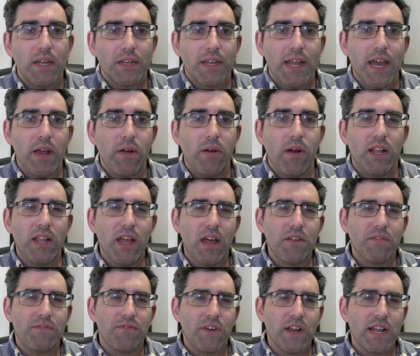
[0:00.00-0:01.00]
Now, a lot
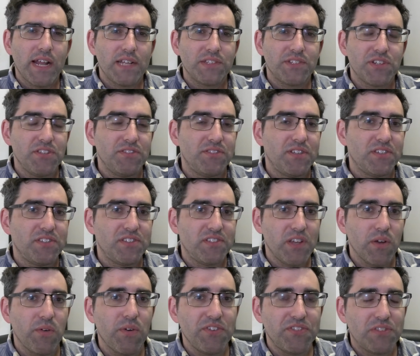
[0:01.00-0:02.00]
of freelancers
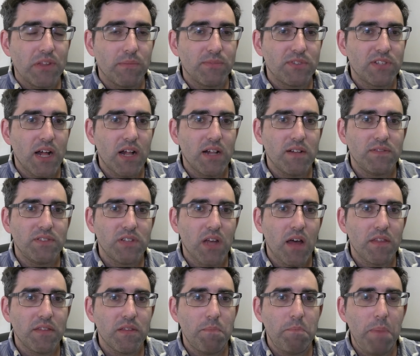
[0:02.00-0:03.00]
distinguish themselves
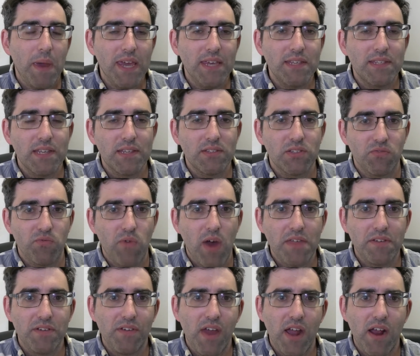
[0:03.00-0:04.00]
on the basis of
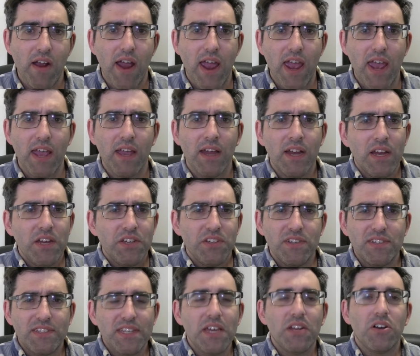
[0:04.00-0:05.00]
whether they're a,
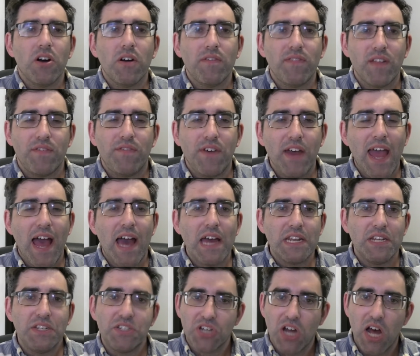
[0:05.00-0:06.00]
you see an awful, if I had
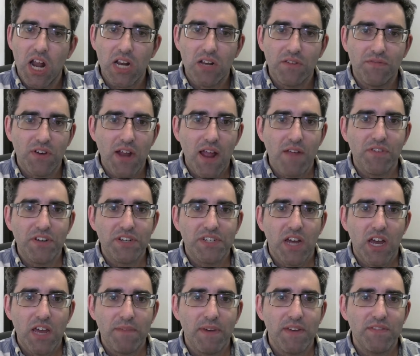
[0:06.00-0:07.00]
a dollar for every
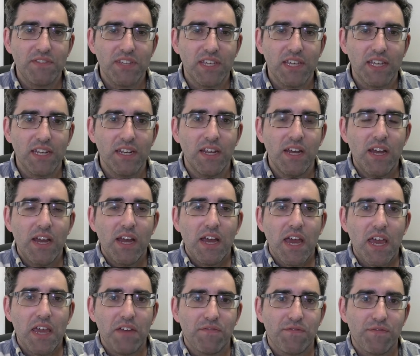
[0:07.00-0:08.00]
time I've seen
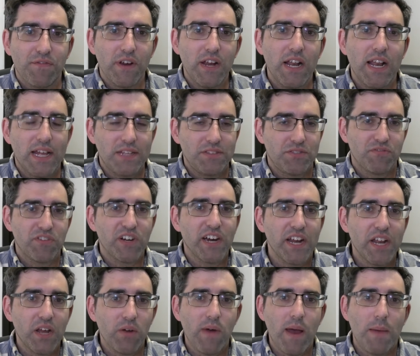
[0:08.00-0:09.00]
a freelance
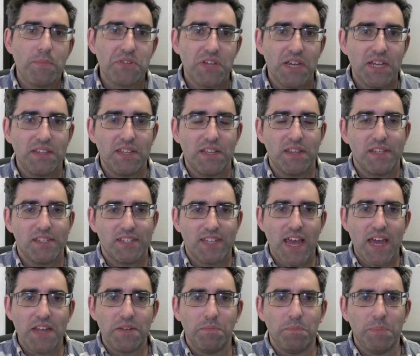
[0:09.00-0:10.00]
writing website that
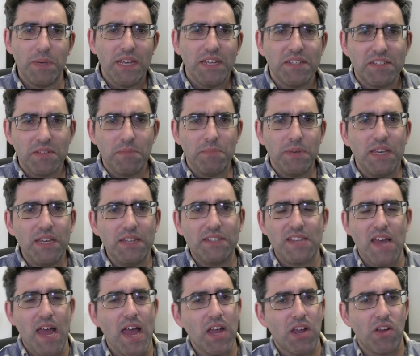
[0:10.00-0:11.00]
said B2B
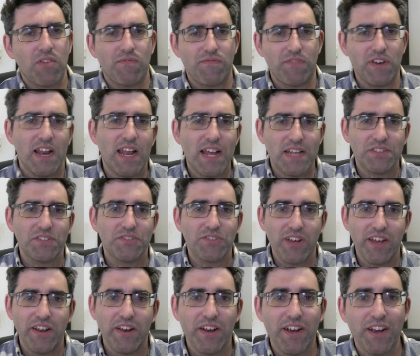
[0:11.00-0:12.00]
tech freelance
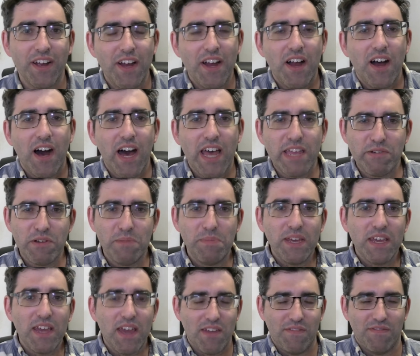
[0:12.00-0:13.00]
writer, I would
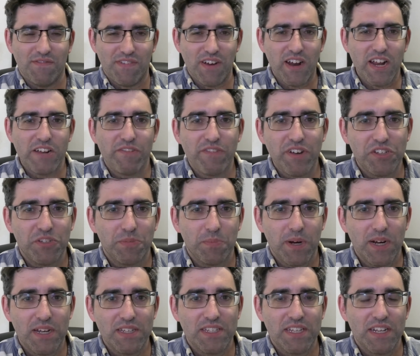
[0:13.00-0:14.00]
be a very rich
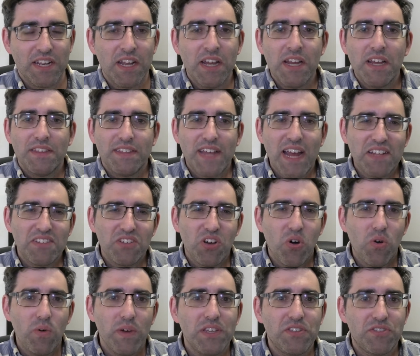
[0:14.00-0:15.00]
person. That's
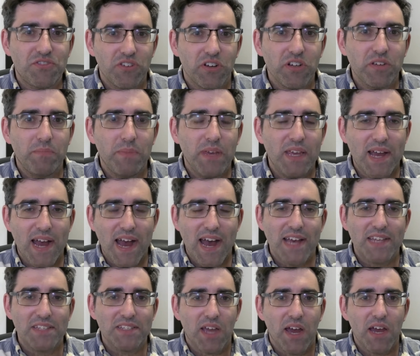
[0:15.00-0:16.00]
always struck me
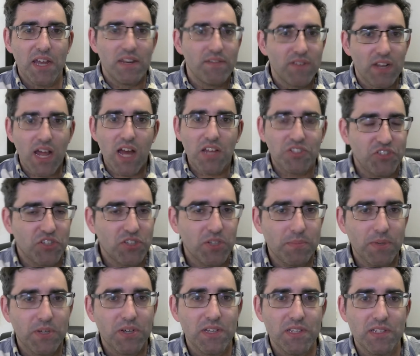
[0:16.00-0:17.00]
as kind of illogical,
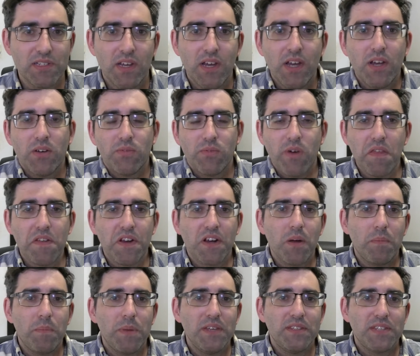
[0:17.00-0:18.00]
because whether a
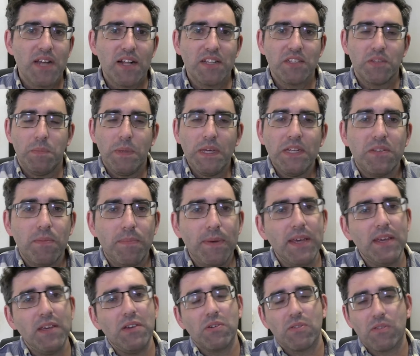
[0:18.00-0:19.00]
company sells
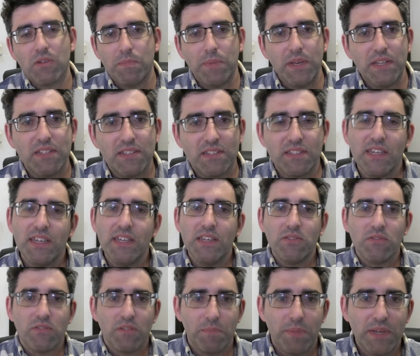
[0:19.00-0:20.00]
B2B or
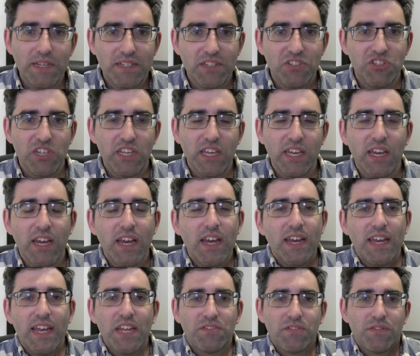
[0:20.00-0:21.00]
B2C or B2G,
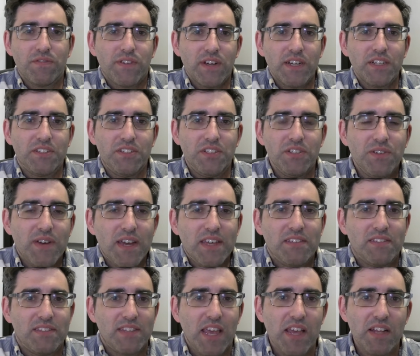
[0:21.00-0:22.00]
it's referring to a
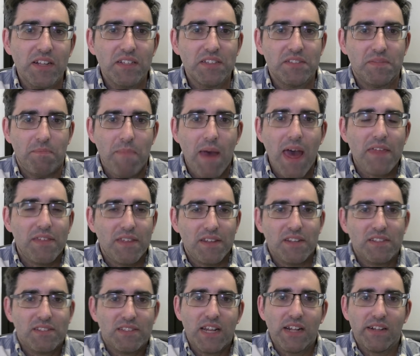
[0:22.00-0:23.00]
sales method,
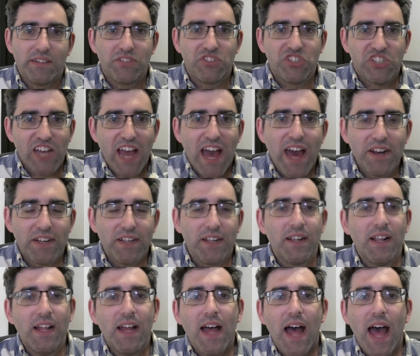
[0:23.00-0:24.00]
a sales
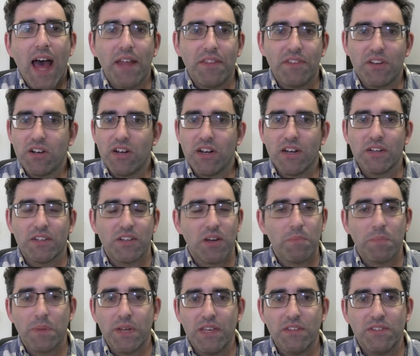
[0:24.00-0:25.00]
channel. And there are
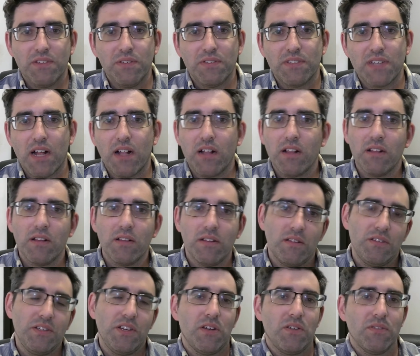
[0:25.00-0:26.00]
companies who sell,
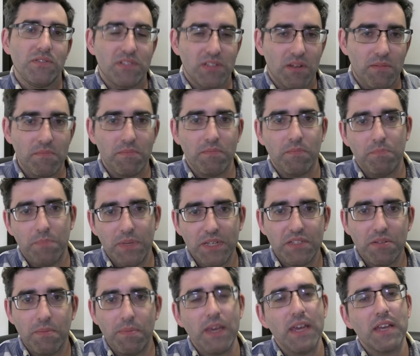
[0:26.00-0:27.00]
you know, some
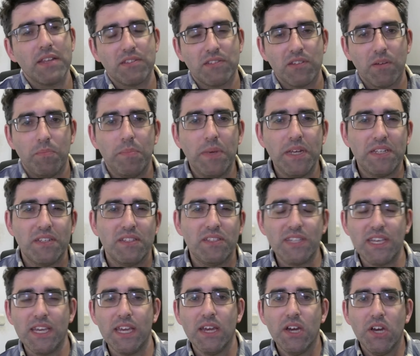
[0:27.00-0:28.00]
B2B and some
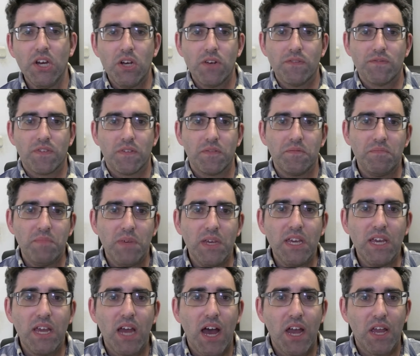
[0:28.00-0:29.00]
B2C. For
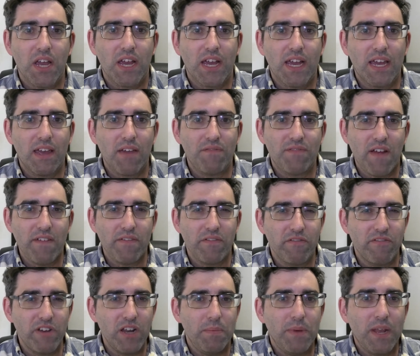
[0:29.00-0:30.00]
me, I've never
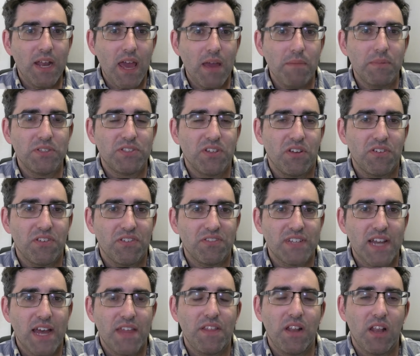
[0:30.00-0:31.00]
really been able to
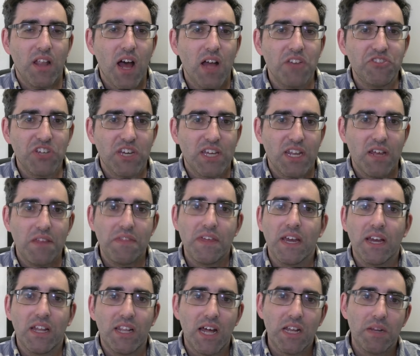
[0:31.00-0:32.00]
understand the logic, and I
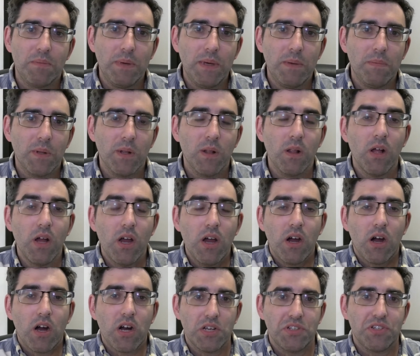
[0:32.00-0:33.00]
think a lot of people
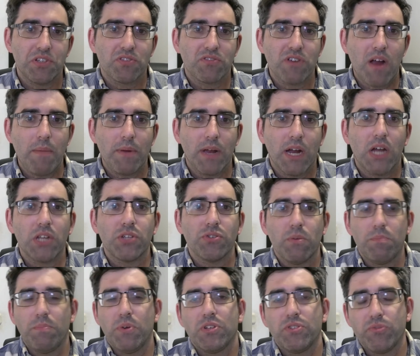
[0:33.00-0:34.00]
are just grabbing onto
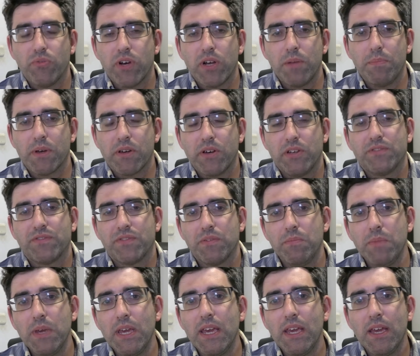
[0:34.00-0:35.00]
a buzzword, because for
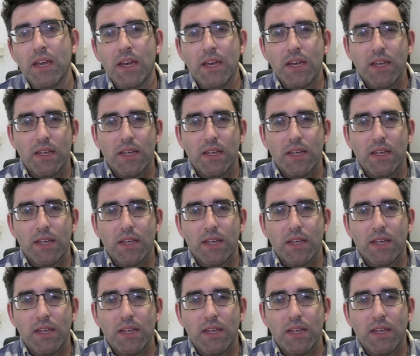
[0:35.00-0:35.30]
me,